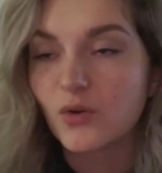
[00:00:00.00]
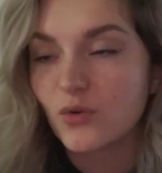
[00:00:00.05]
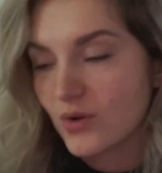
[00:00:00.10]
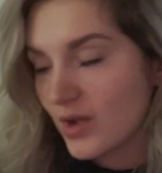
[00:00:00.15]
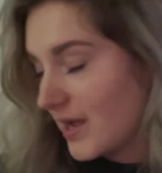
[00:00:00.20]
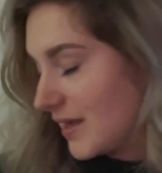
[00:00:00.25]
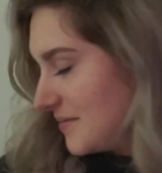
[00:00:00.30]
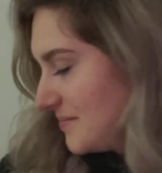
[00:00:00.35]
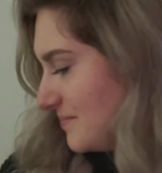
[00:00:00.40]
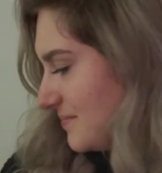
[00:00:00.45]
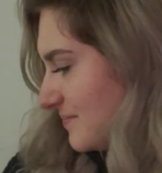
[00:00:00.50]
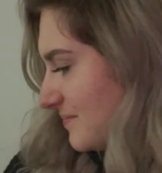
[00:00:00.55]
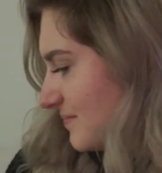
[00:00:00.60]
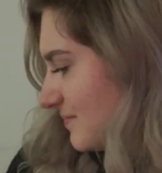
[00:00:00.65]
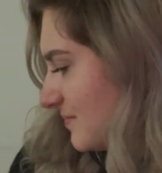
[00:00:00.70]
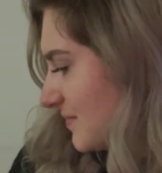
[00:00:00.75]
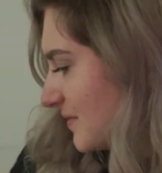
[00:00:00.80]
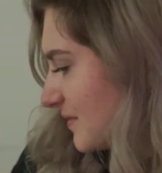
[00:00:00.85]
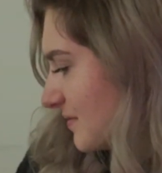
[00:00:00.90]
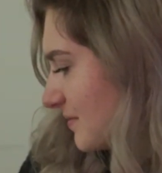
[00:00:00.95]
Okay.
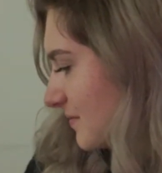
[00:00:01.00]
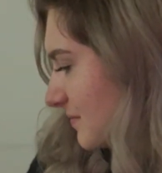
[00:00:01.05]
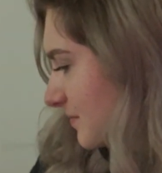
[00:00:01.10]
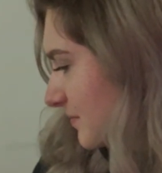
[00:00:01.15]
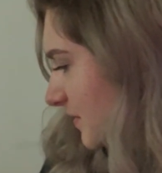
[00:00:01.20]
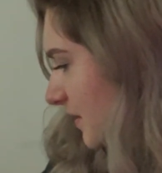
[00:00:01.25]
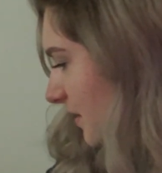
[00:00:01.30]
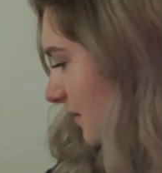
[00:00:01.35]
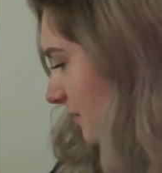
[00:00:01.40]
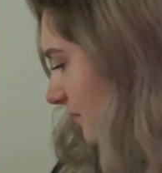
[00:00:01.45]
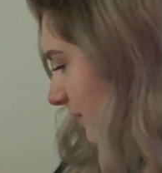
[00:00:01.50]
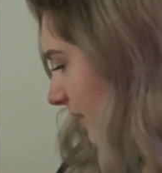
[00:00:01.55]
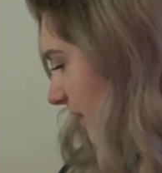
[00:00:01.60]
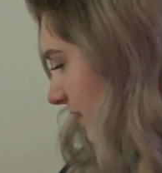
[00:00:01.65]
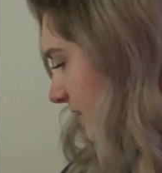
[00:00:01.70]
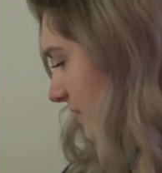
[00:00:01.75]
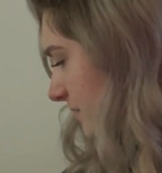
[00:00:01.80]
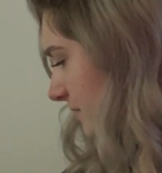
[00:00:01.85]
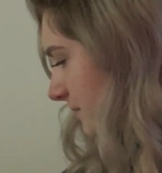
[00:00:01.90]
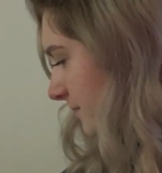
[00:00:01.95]

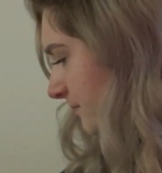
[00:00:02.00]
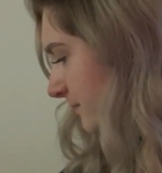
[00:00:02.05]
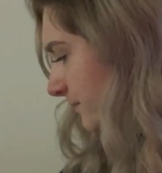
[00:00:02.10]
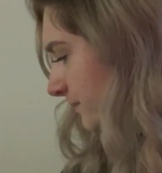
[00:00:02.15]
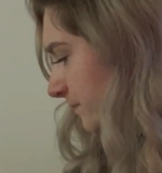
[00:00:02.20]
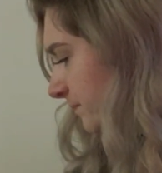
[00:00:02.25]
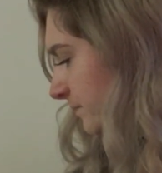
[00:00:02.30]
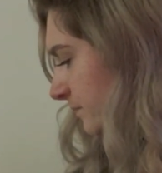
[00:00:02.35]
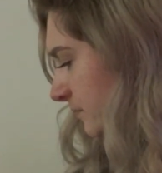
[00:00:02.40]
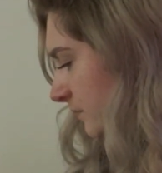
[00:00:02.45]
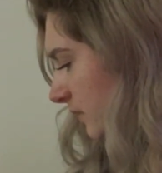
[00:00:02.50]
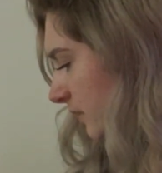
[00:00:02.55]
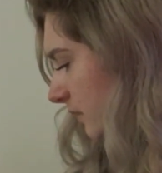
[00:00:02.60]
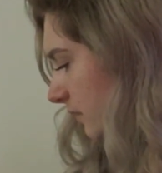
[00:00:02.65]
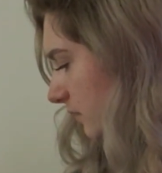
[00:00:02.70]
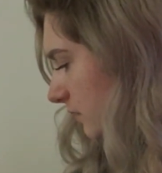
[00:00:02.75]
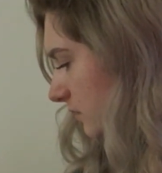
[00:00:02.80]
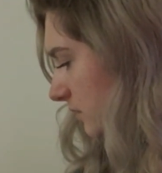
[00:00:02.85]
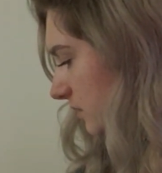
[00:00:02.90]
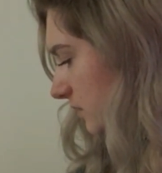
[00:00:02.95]
Alright.
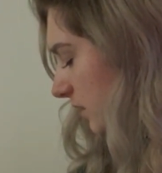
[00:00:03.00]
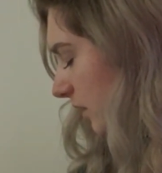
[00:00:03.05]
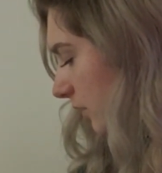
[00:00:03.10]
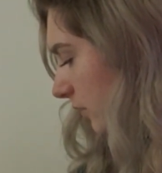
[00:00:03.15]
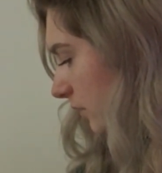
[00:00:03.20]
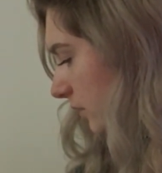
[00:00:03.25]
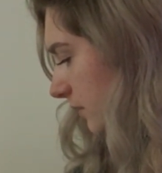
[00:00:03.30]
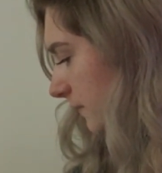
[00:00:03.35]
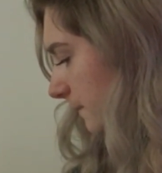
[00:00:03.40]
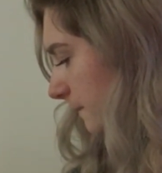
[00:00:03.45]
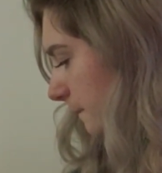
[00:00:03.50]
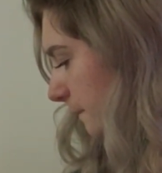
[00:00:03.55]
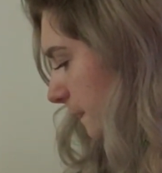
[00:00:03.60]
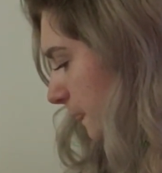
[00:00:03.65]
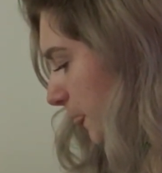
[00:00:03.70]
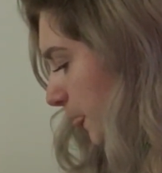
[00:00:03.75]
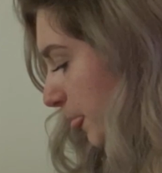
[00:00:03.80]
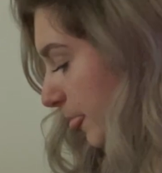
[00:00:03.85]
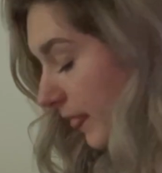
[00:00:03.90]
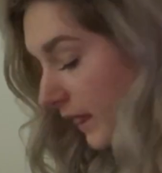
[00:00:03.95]
So,
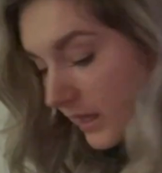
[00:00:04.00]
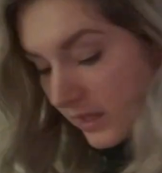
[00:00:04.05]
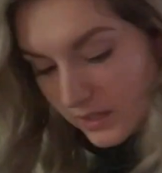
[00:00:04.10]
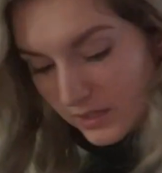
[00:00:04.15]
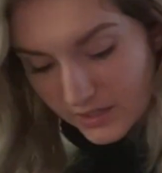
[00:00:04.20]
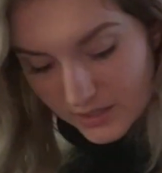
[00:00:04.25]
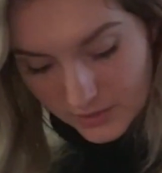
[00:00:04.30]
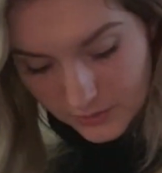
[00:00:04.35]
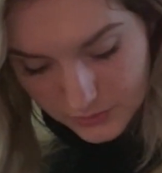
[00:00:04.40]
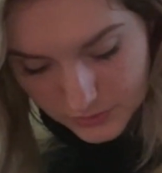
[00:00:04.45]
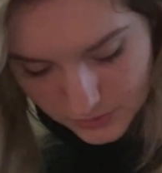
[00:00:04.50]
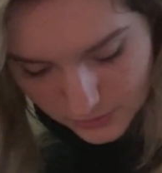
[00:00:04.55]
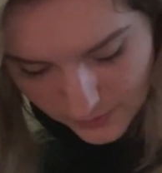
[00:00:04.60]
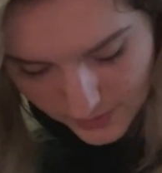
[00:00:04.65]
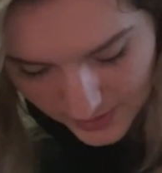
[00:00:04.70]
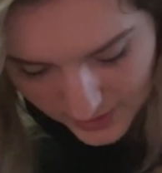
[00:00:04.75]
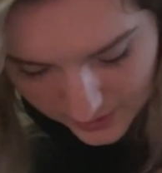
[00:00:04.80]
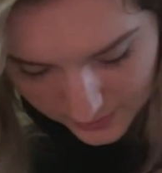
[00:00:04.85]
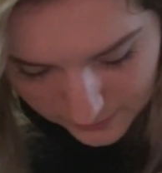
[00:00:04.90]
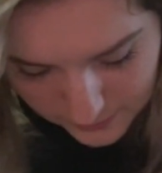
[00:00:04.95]
I
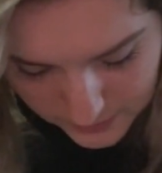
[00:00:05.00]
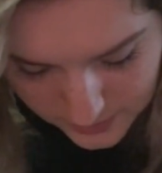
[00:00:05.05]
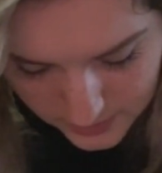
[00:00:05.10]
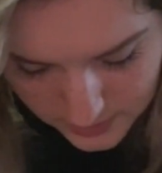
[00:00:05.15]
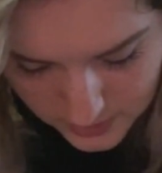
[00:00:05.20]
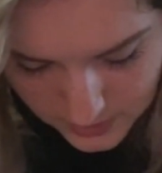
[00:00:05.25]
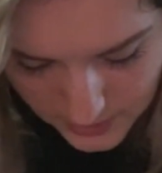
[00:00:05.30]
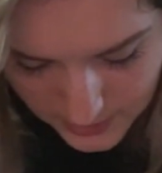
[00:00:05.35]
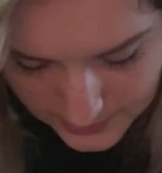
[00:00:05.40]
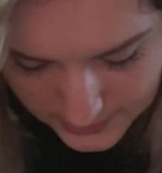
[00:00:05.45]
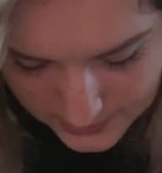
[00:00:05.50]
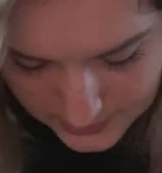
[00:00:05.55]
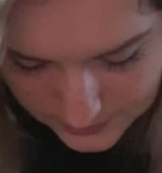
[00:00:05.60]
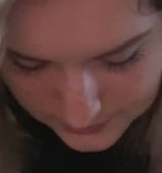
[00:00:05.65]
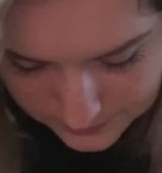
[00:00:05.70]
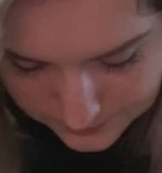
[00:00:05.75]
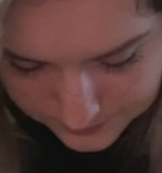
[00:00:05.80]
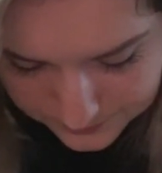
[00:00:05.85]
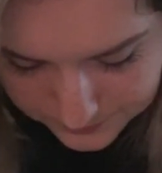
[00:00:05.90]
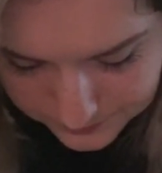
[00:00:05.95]
also have,
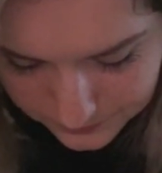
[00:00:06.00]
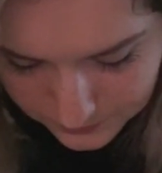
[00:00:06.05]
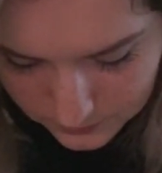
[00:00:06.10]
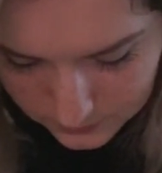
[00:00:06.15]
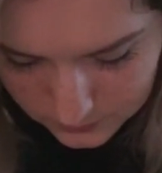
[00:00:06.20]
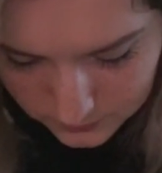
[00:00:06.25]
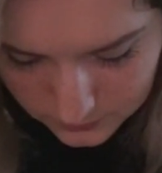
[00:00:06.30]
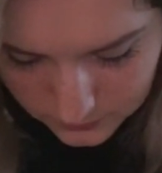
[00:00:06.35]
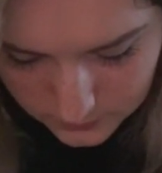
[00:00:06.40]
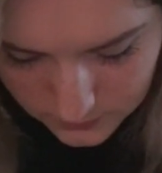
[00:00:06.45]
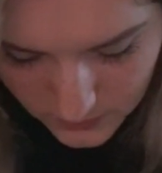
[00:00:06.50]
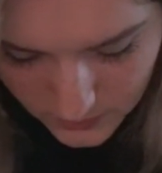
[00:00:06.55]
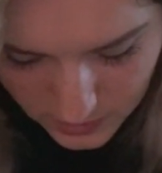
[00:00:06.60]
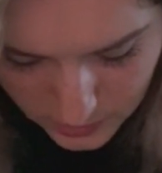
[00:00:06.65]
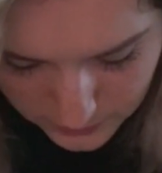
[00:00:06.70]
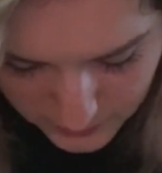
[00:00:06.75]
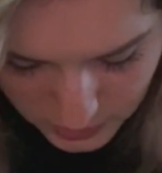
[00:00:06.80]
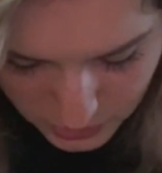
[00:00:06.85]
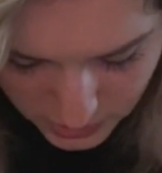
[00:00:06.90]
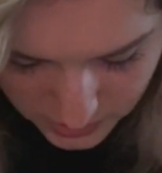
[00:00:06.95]

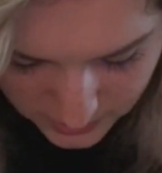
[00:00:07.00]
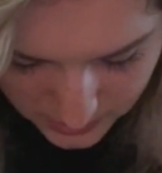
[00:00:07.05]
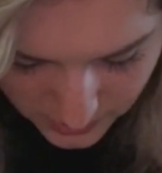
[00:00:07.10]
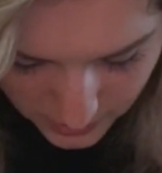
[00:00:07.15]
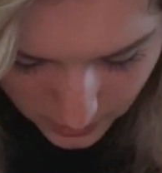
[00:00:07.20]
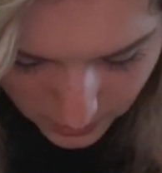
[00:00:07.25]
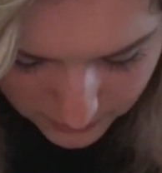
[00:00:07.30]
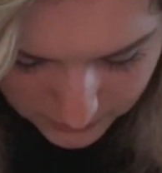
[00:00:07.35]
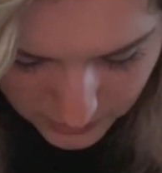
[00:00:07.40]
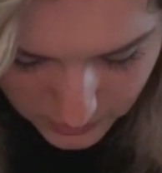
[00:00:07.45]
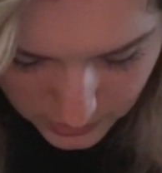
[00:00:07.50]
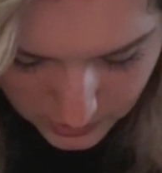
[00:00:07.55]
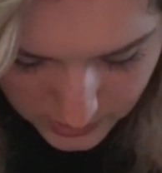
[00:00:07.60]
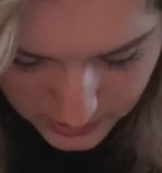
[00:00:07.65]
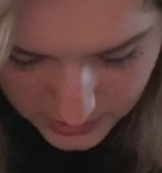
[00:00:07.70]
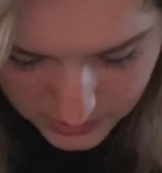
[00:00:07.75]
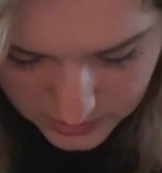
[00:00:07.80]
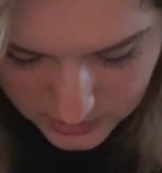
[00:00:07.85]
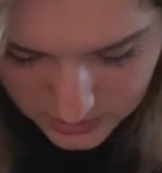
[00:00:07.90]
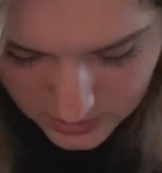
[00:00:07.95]
let me check that off the
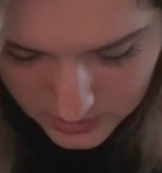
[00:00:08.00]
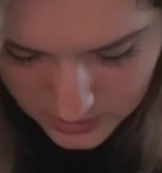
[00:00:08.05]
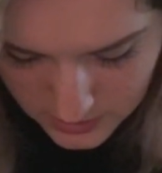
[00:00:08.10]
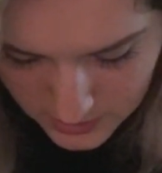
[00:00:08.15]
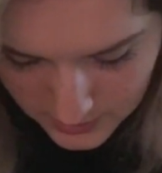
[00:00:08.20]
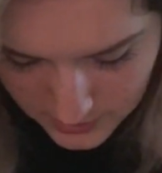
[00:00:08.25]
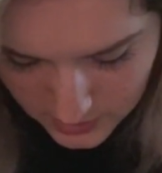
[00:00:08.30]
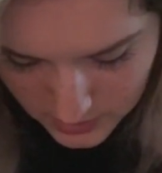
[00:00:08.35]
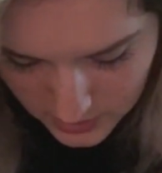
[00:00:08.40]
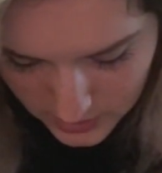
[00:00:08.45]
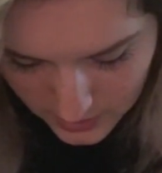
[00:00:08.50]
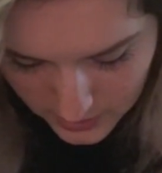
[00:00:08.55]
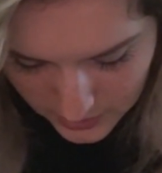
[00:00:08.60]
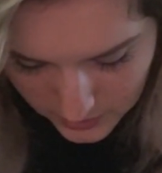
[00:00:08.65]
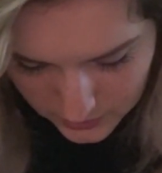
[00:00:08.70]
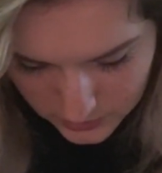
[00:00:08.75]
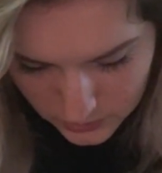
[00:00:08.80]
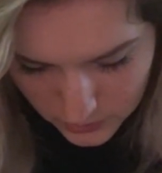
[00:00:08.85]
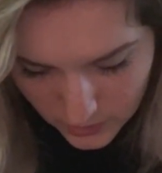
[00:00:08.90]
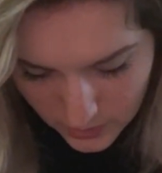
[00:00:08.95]
list.
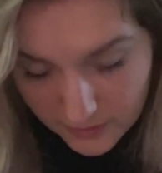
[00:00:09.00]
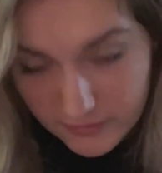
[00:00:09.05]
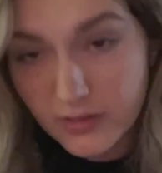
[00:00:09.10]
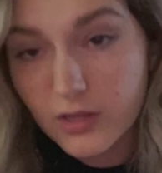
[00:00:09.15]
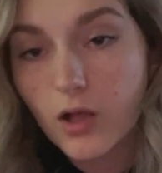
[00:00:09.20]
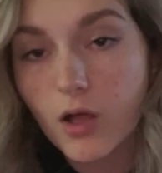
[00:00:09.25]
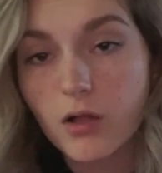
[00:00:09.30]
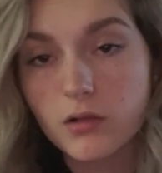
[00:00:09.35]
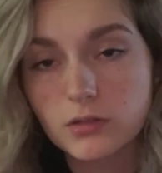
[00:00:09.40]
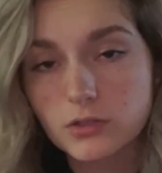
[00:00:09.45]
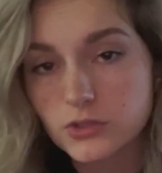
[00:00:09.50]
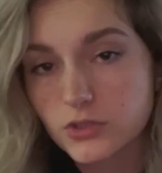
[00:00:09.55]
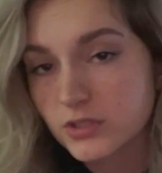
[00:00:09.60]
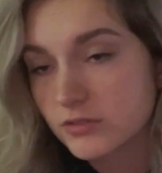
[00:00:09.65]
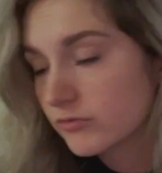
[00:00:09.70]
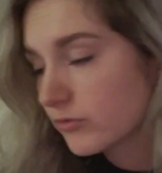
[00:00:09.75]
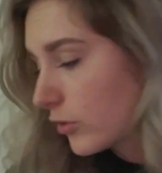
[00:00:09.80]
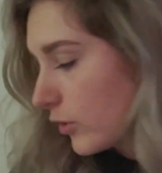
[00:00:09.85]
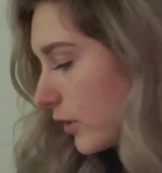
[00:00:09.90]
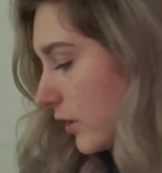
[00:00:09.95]
I also have a
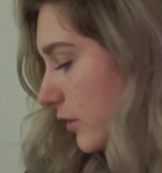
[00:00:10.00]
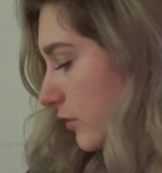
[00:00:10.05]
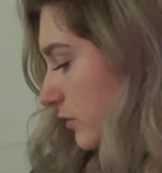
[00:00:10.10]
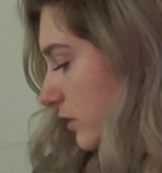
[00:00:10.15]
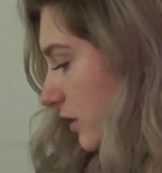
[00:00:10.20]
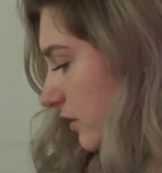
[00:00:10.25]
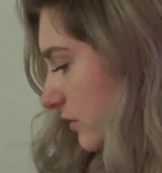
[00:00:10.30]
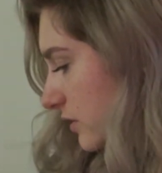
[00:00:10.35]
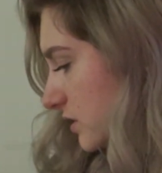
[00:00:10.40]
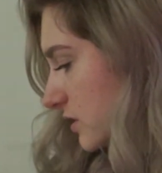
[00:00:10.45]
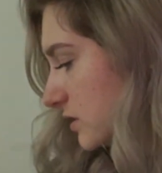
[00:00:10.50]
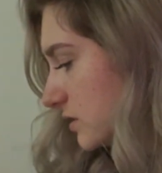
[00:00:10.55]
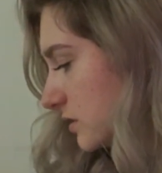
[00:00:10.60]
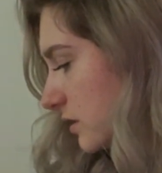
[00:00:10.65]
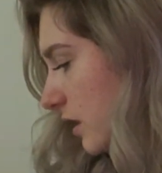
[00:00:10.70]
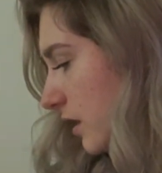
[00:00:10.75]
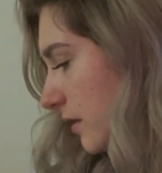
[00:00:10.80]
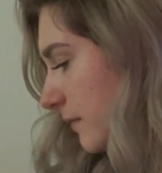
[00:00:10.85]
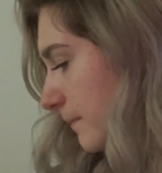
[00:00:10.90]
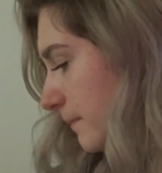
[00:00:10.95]
cauldron for you. Now this
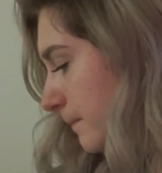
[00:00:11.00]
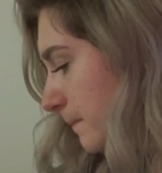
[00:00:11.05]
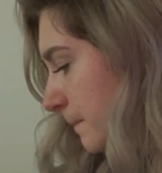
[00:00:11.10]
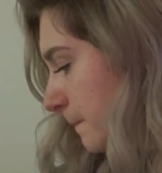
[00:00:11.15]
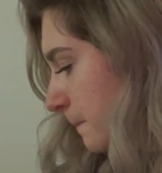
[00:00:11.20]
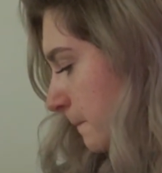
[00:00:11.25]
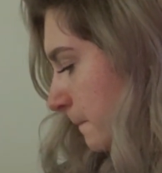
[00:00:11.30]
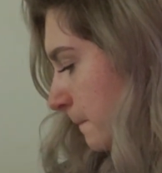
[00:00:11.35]
is, I